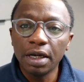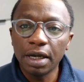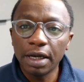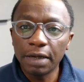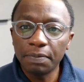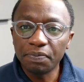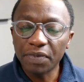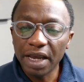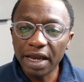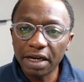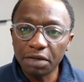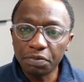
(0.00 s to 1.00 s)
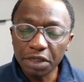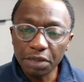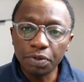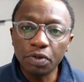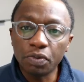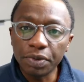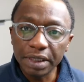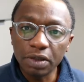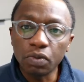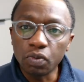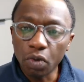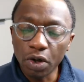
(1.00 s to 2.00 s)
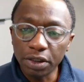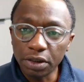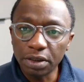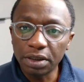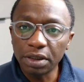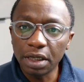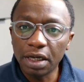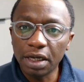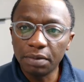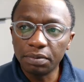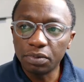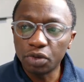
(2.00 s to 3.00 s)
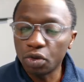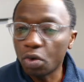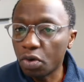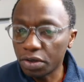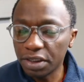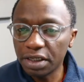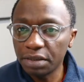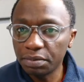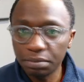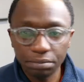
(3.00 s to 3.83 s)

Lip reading: and people will want to order